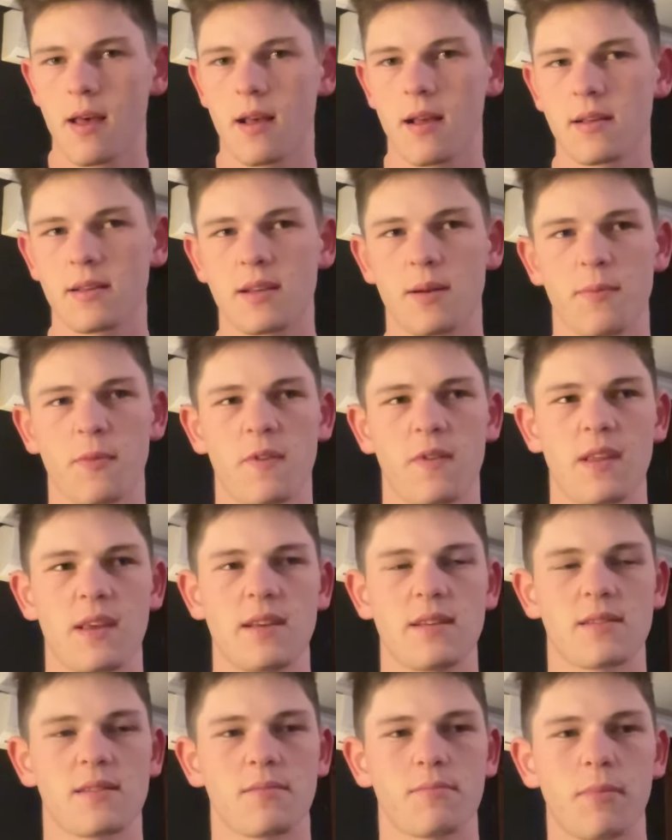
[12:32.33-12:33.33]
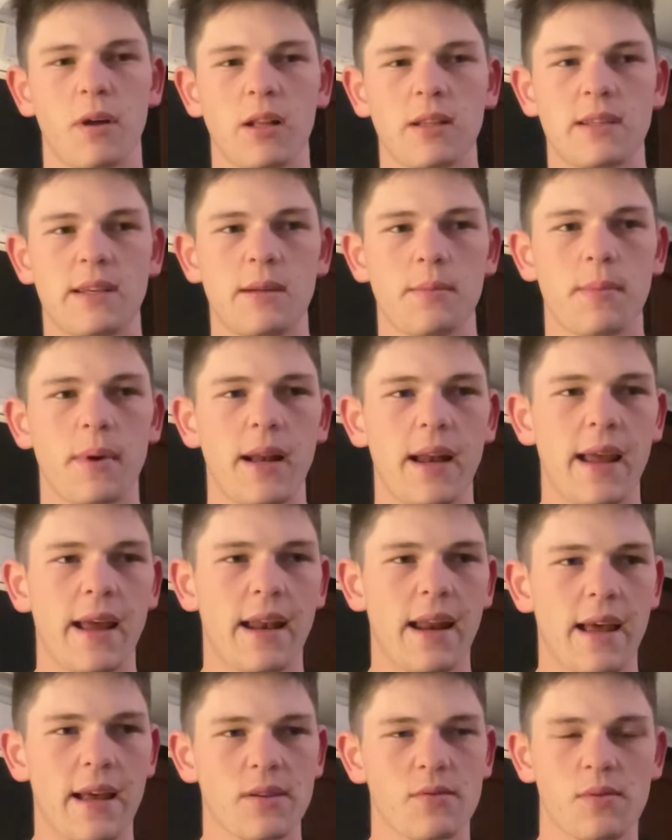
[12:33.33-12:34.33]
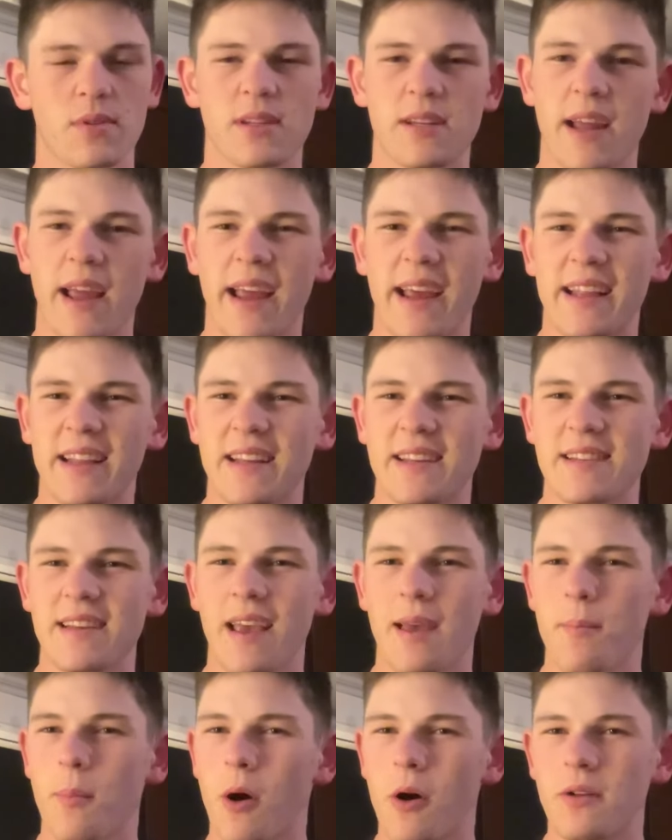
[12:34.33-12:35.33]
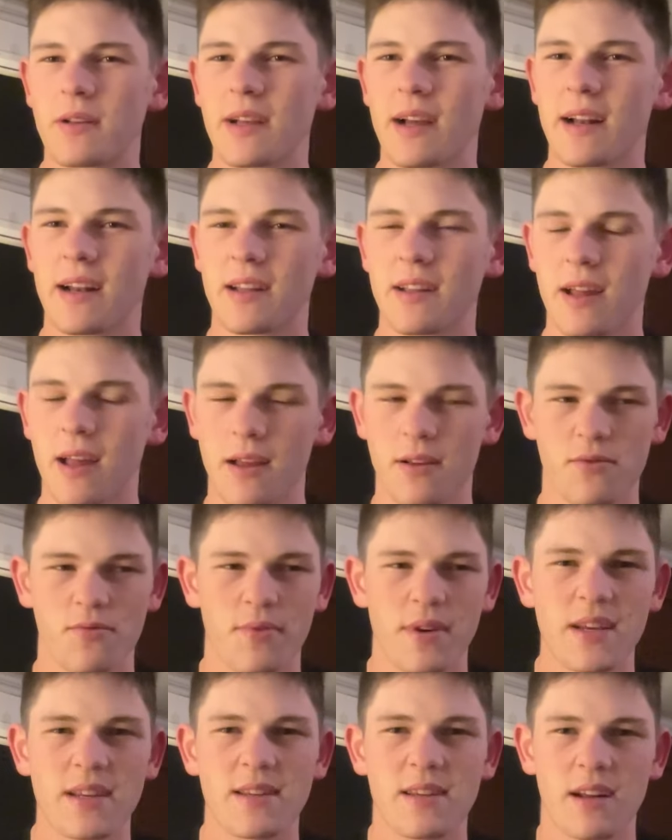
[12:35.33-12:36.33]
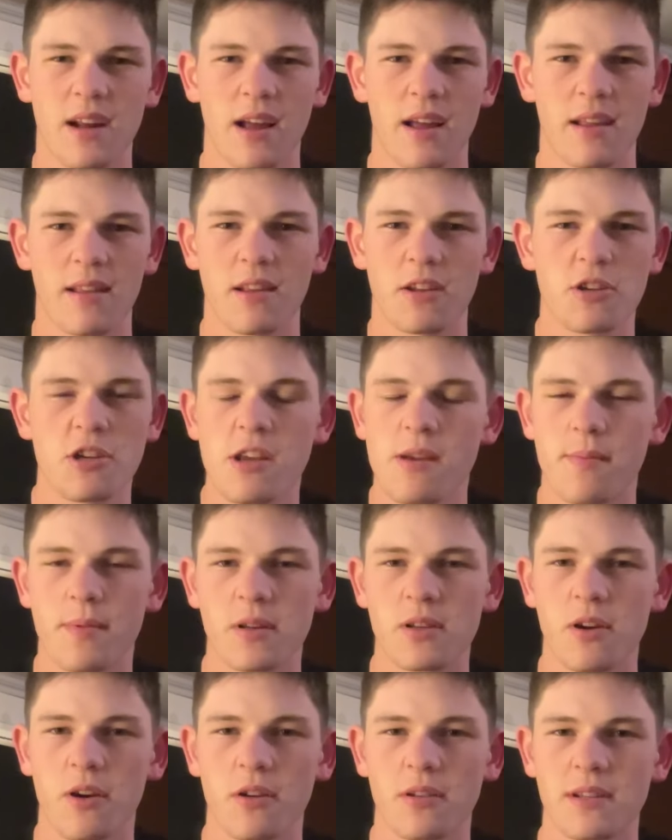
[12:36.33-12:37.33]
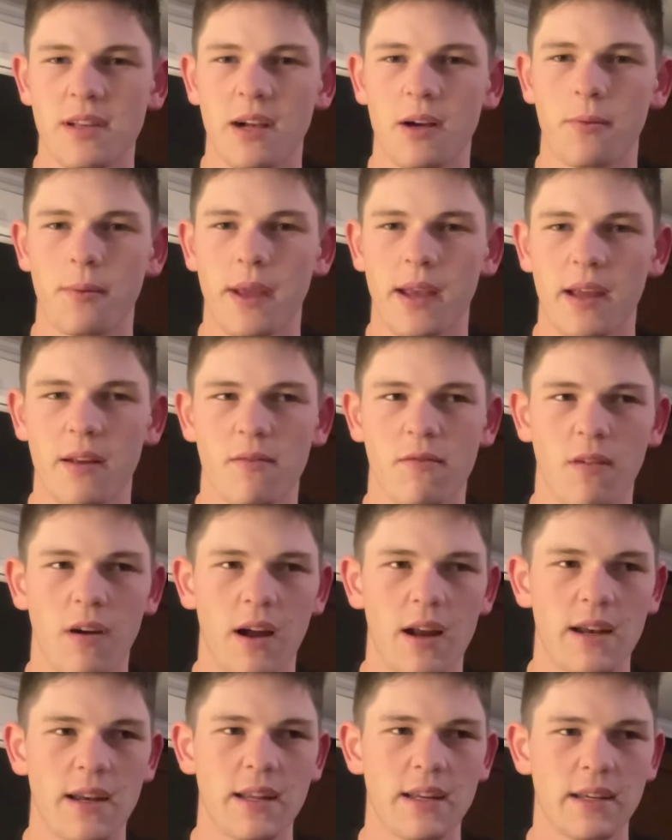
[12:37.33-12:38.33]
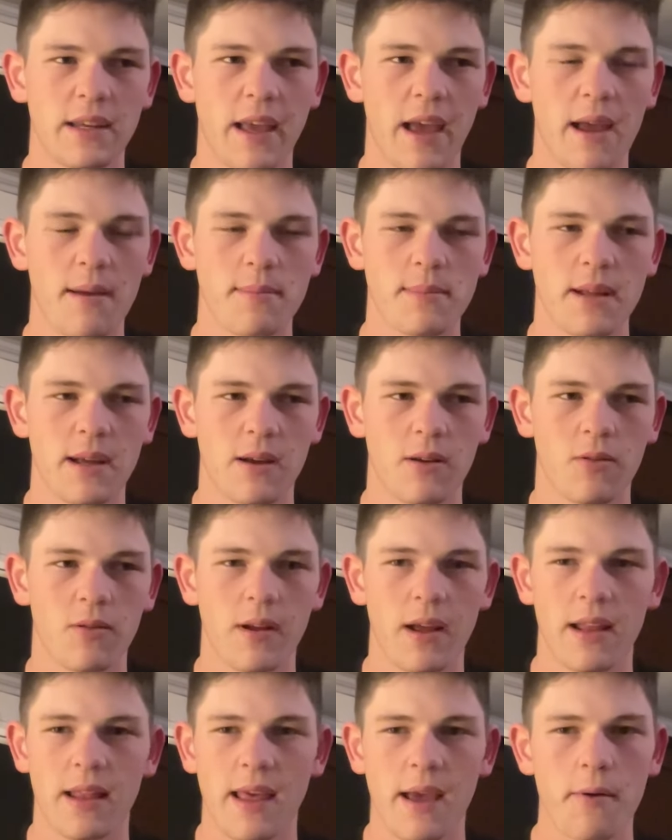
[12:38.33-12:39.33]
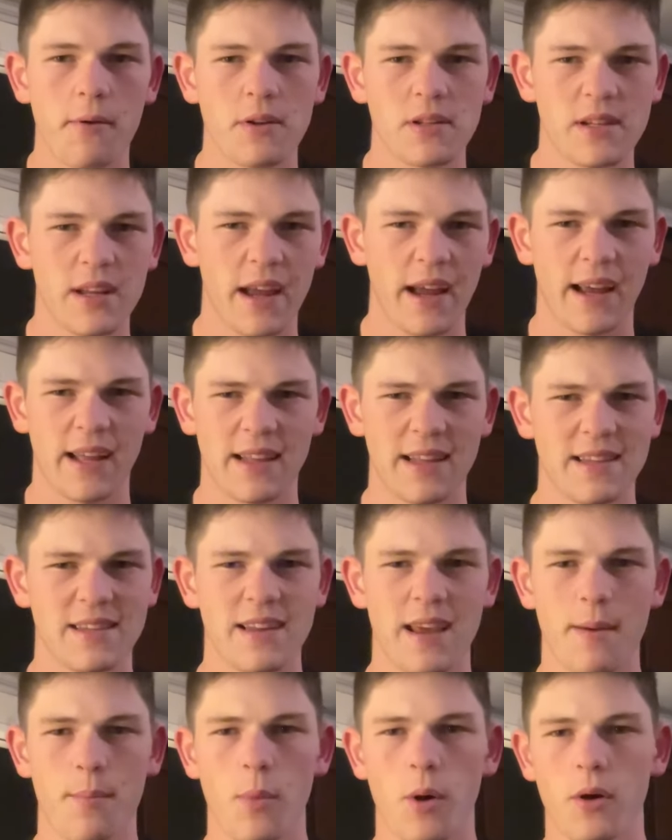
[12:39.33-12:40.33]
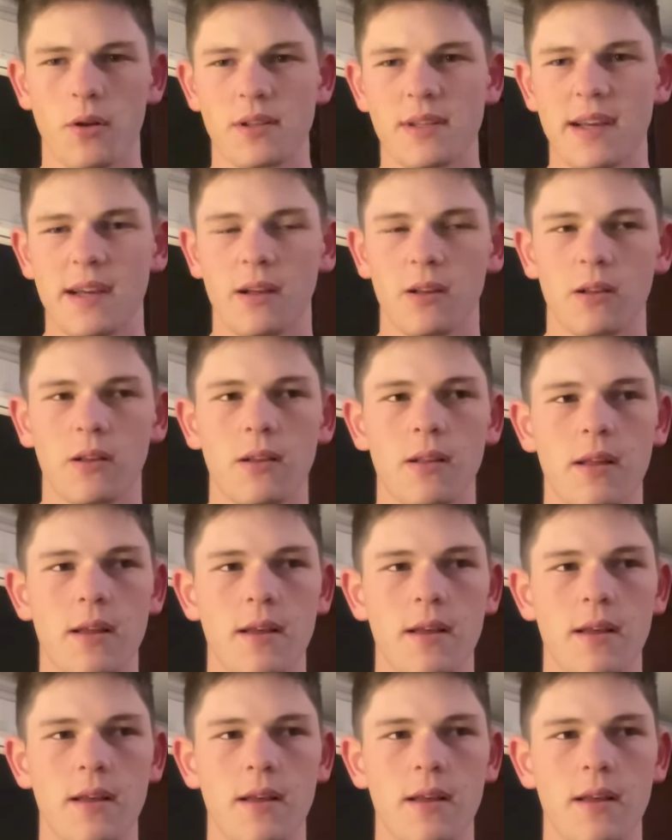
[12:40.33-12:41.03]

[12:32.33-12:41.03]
Some of these multi-millionaires were staying in the same hotel as recently, the cheapest hotel we could find in Cape Town, and they were staying in the same hotel